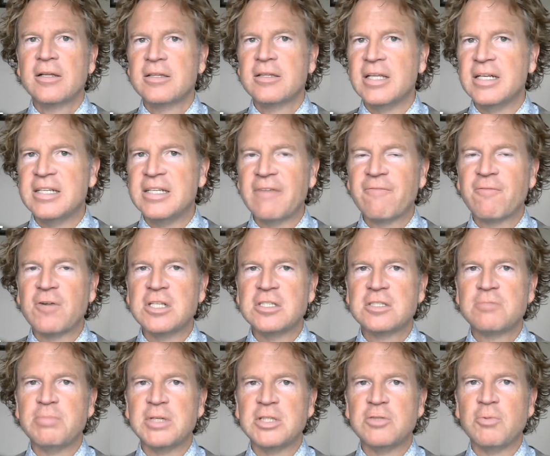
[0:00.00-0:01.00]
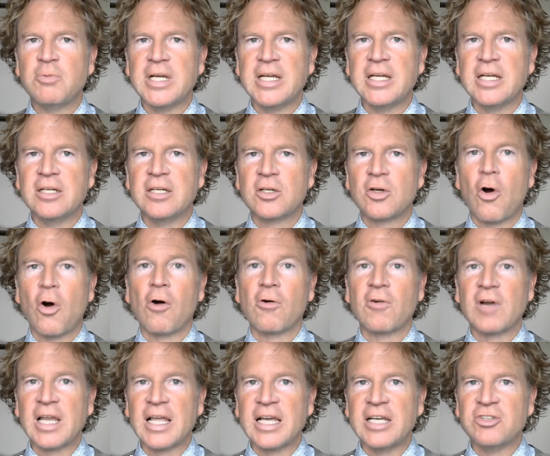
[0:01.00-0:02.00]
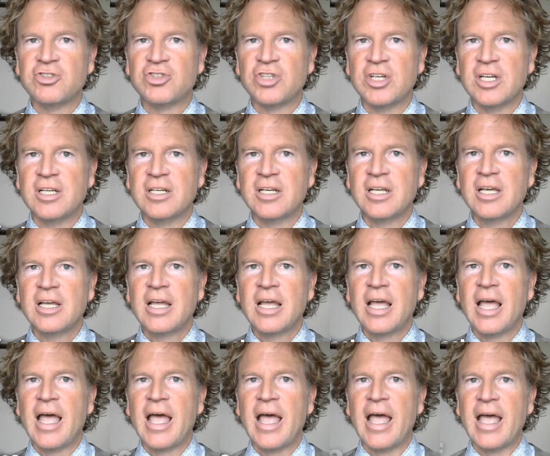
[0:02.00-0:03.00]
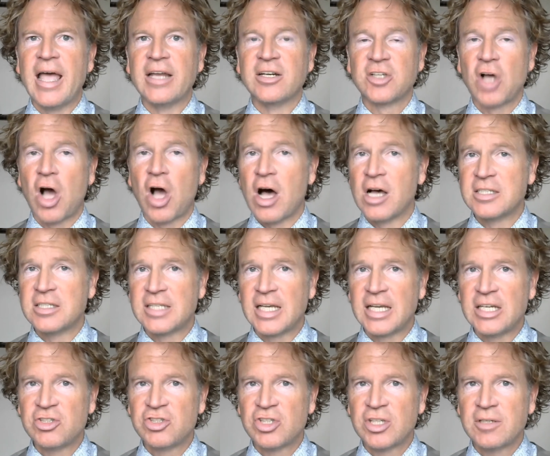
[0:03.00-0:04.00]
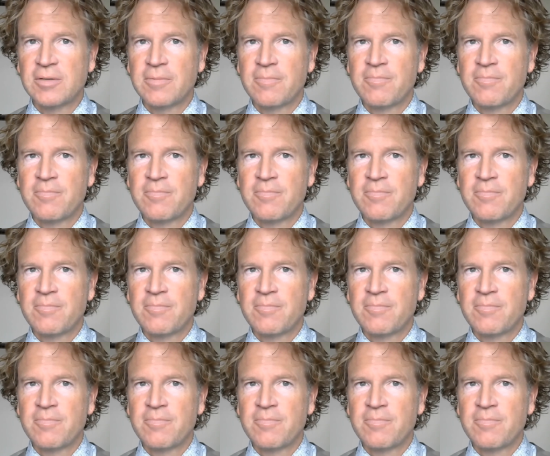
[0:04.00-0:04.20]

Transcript: the difference between correlation and causation.